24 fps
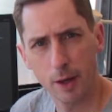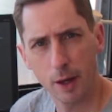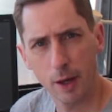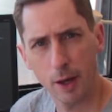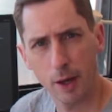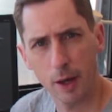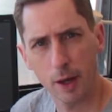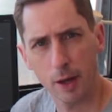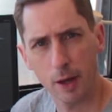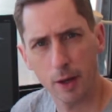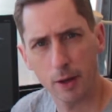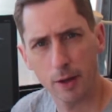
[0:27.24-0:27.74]

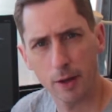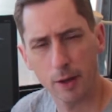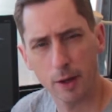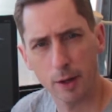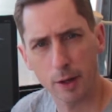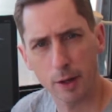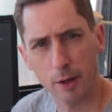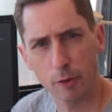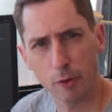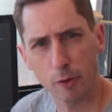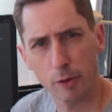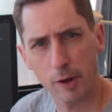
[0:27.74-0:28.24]

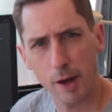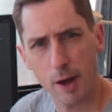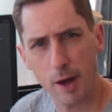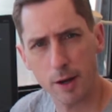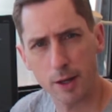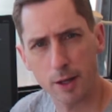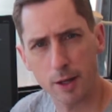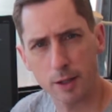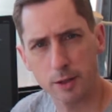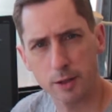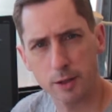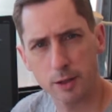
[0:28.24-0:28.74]
and
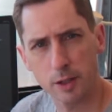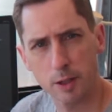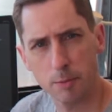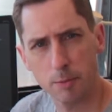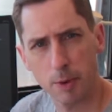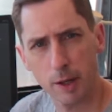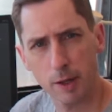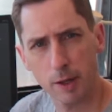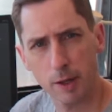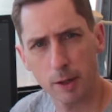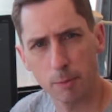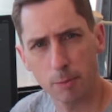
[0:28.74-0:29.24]
creating a
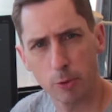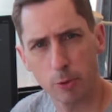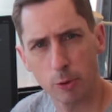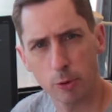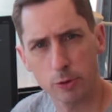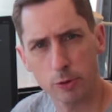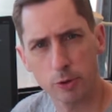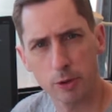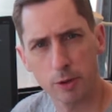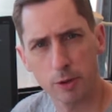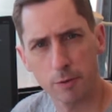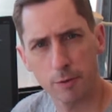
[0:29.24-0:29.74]
cinematic
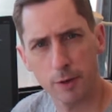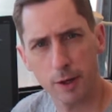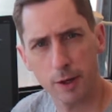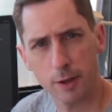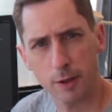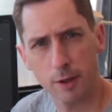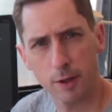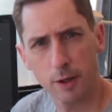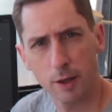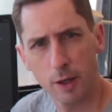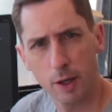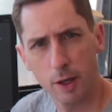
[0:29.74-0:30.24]
portrait effect
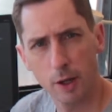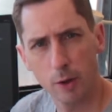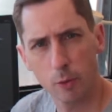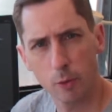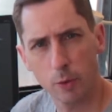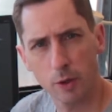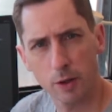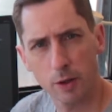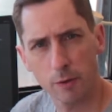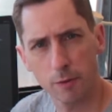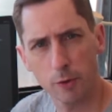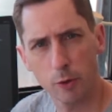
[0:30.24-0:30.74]

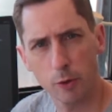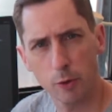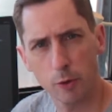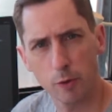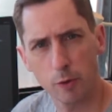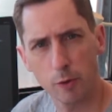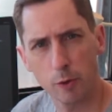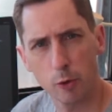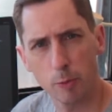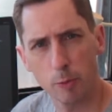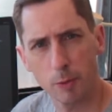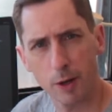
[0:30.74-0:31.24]
with a few of
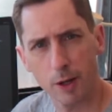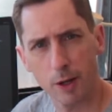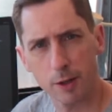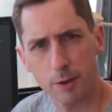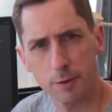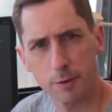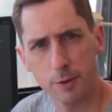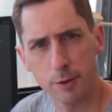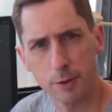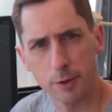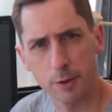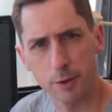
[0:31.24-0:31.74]
Luminar's
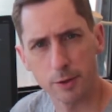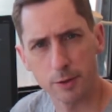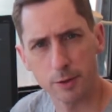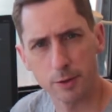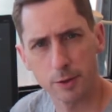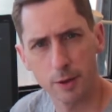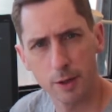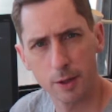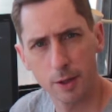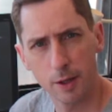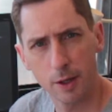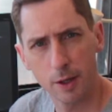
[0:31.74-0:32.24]
filters.
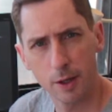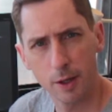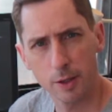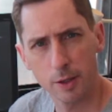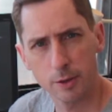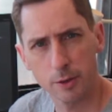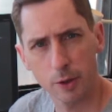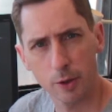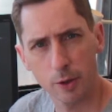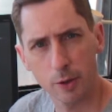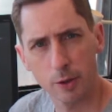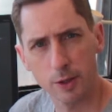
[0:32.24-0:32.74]

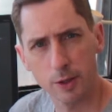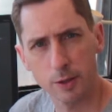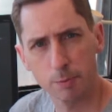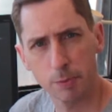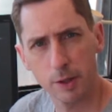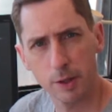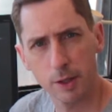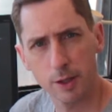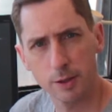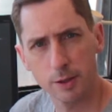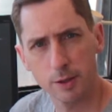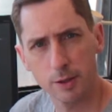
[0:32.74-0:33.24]
So it's
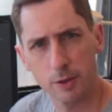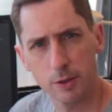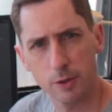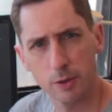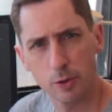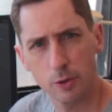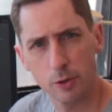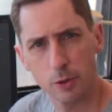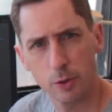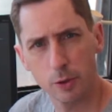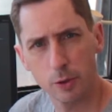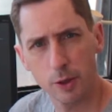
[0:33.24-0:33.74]
pretty easy to
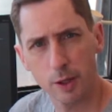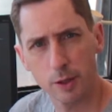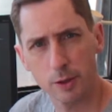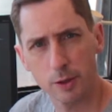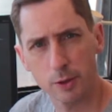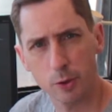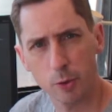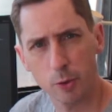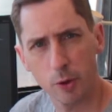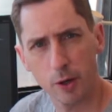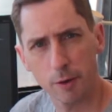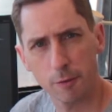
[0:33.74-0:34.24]
do and it's
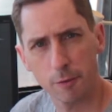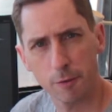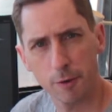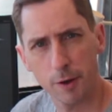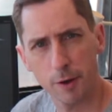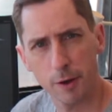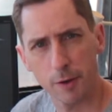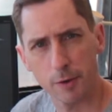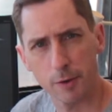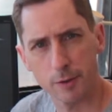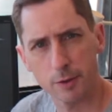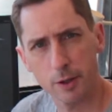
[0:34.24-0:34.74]
quite
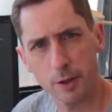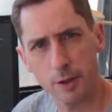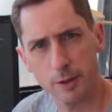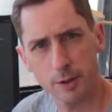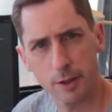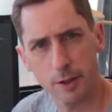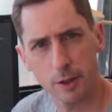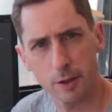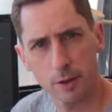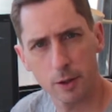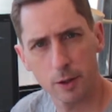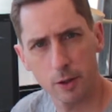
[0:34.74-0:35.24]
fun. So let's
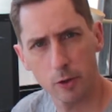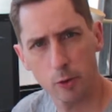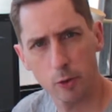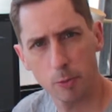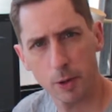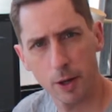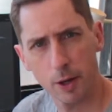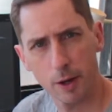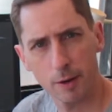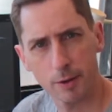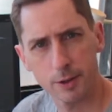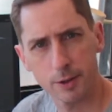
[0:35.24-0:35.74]
get into
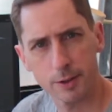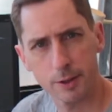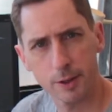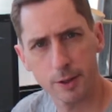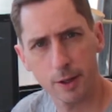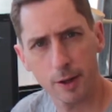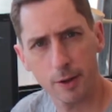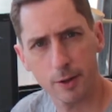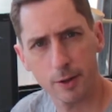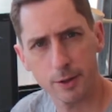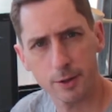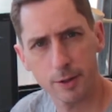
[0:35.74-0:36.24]
Luminar and see
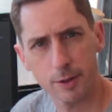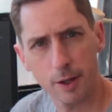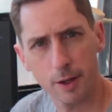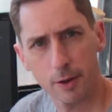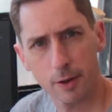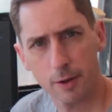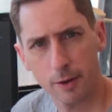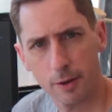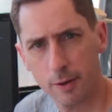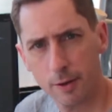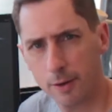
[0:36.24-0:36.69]
how it's done.